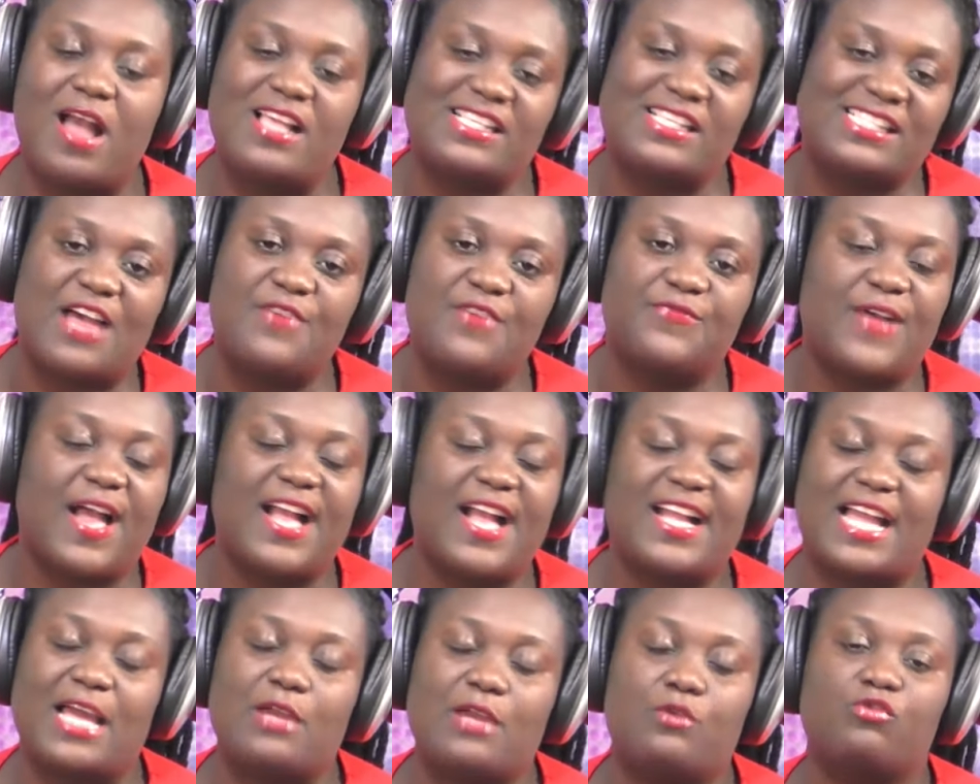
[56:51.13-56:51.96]
san
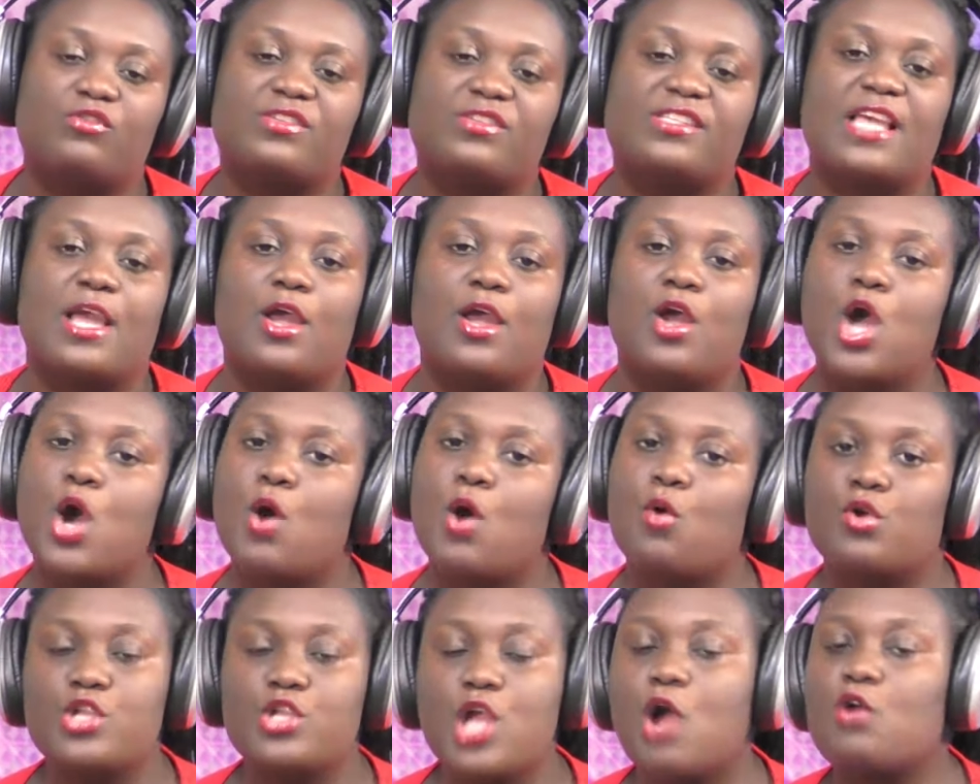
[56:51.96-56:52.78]
fanka no se
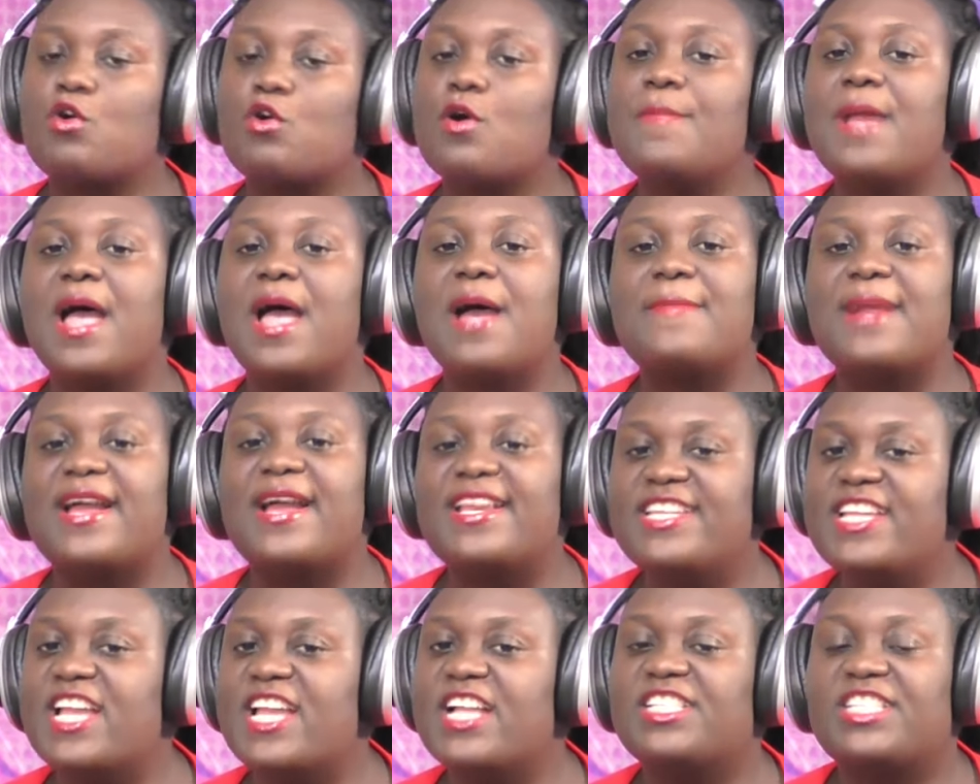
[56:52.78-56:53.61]
onyankopon be ma
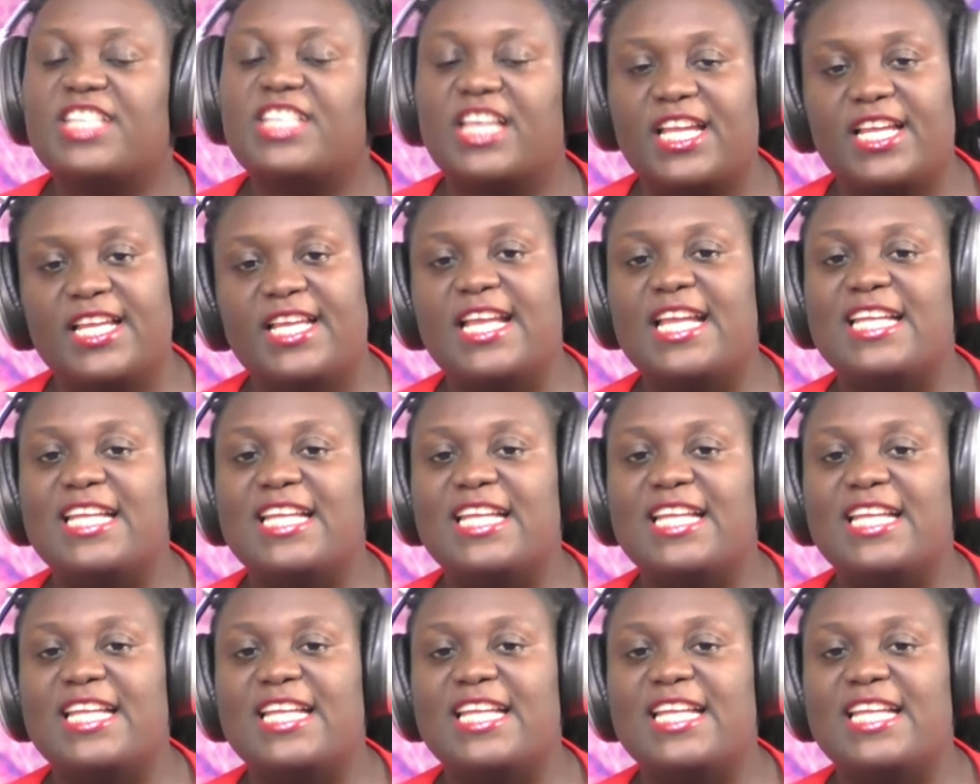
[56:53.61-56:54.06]
ne eje